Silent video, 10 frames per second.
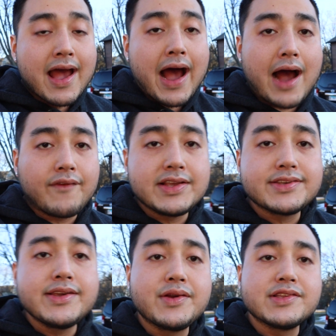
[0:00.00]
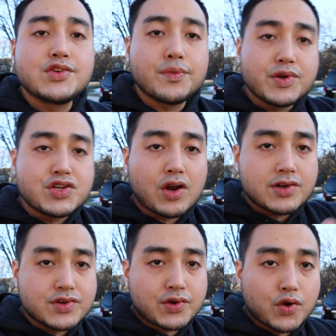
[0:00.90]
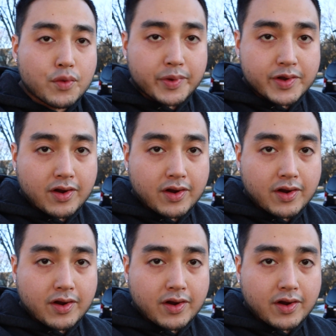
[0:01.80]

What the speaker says: Obviously, you can supercharge or turbo your